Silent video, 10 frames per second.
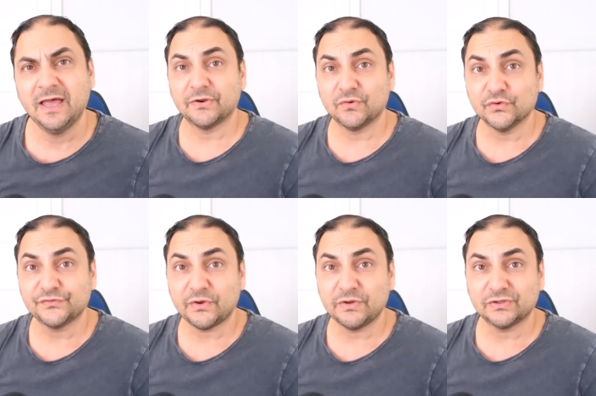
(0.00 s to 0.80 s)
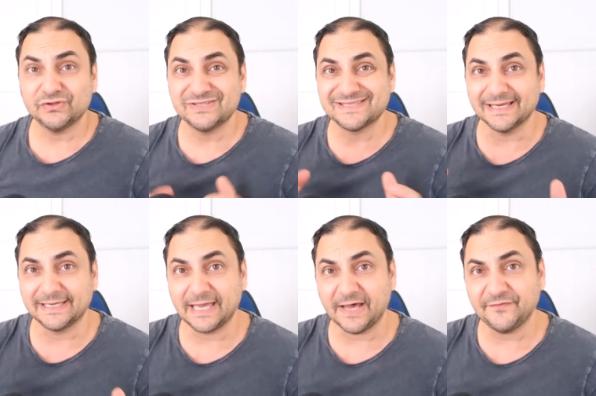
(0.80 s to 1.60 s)
But it also includes the
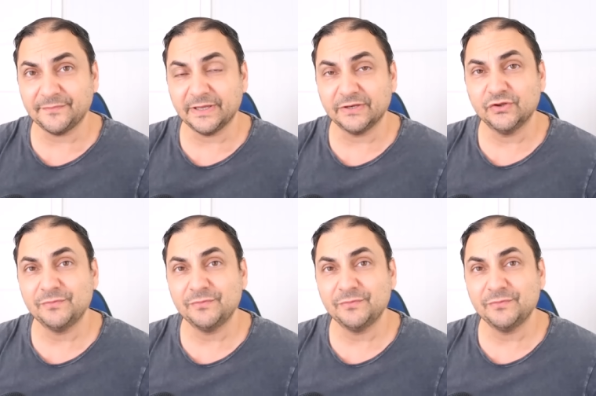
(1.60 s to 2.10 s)
government,